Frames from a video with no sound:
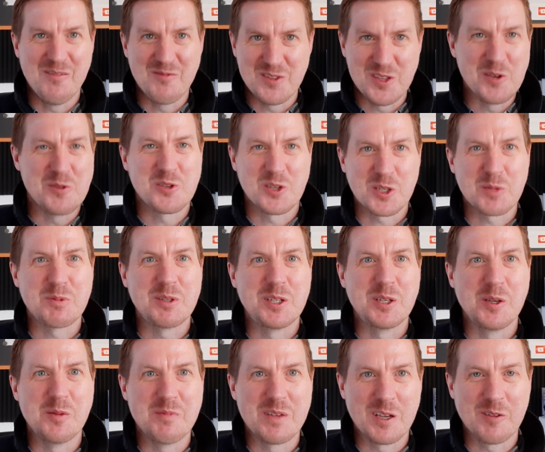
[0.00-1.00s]
You'll just be
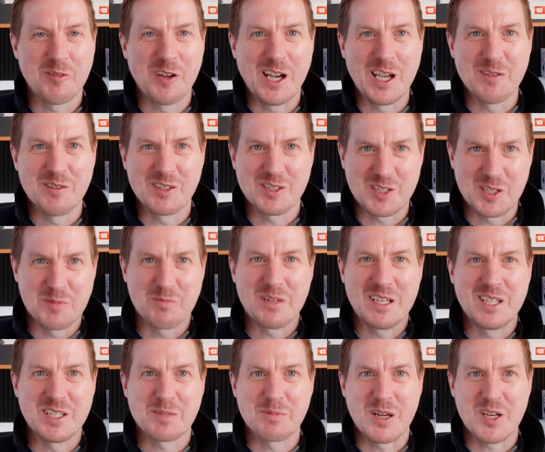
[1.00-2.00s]
doing me a favour, so
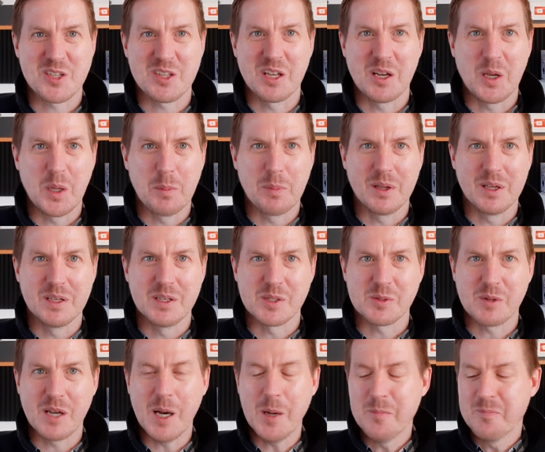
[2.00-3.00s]
please smash the like button as
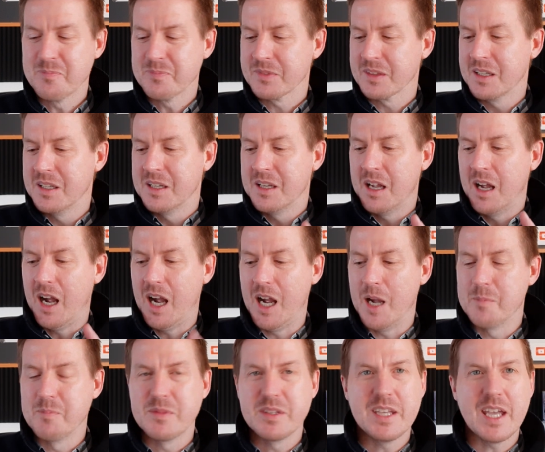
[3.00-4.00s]
well.
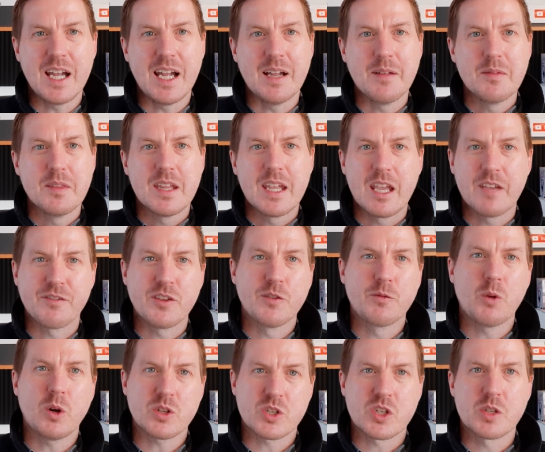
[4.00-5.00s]
Yeah, if you've
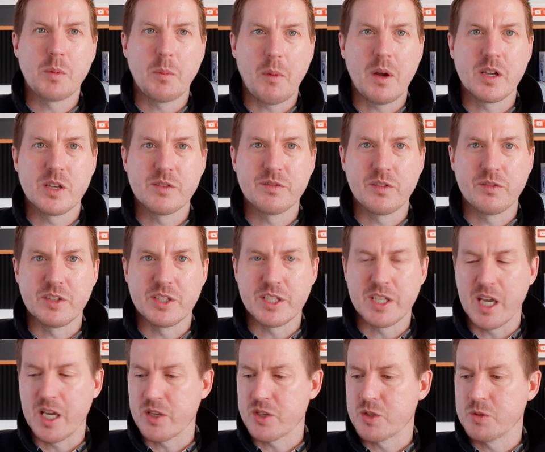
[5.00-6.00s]
watched some of my other
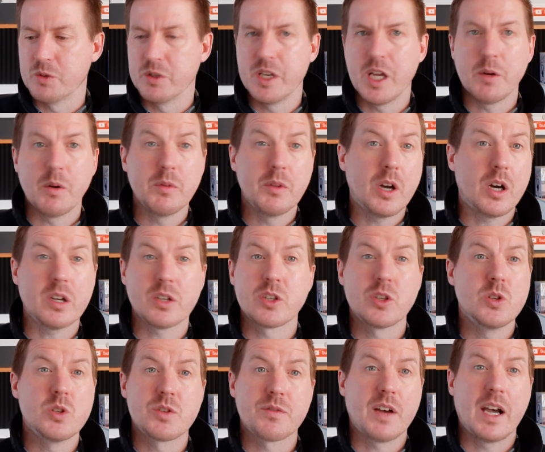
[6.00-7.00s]
videos, you will know I'm not a
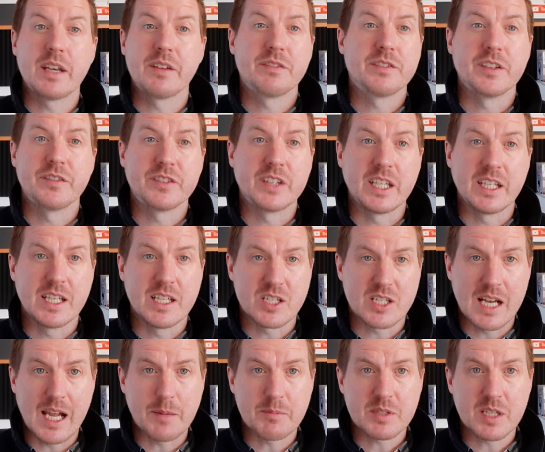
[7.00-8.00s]
huge fan of 15-inch
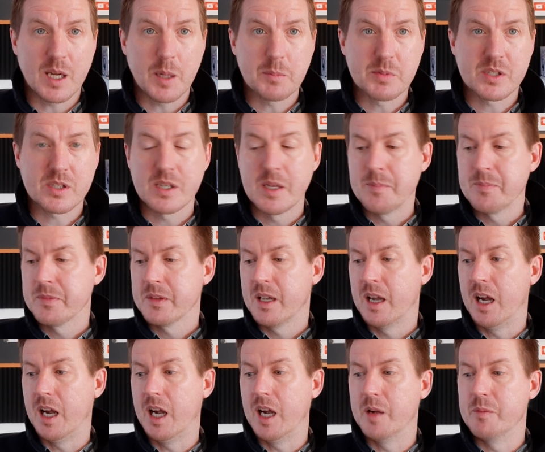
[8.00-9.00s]
laptops.
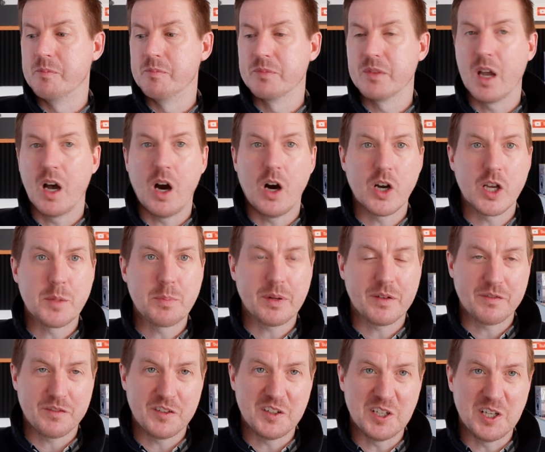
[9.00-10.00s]
I
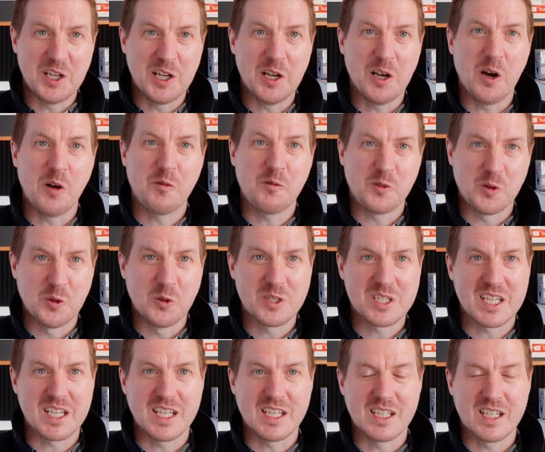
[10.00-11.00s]
prefer a
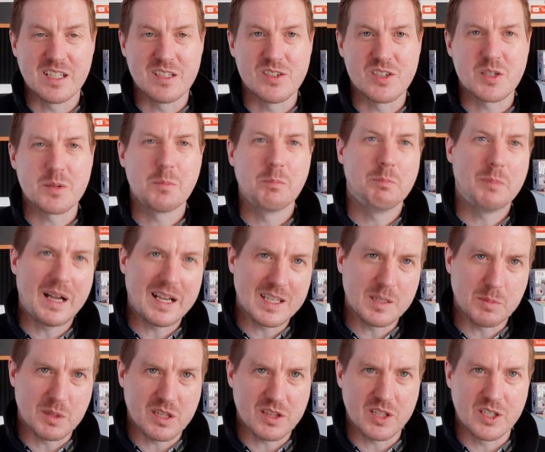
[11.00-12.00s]
14-inch,
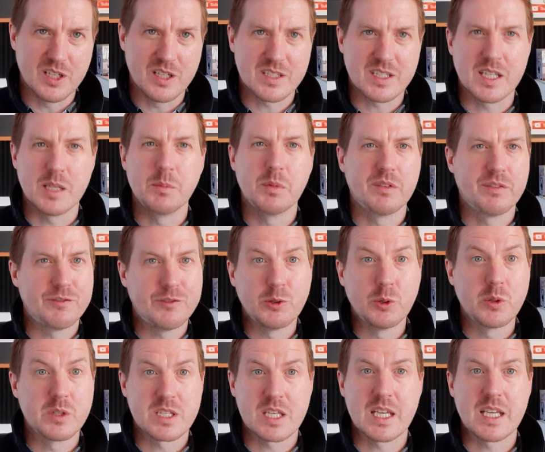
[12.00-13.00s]
maybe 13, but
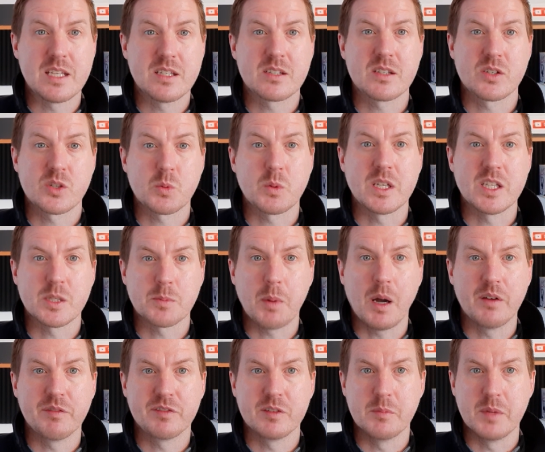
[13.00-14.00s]
14 is the sweet
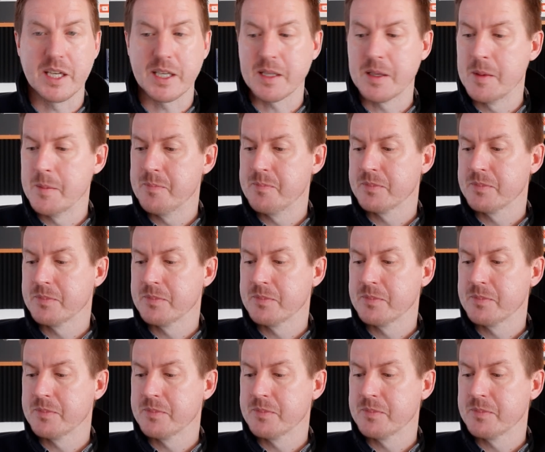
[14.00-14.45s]
spot for me.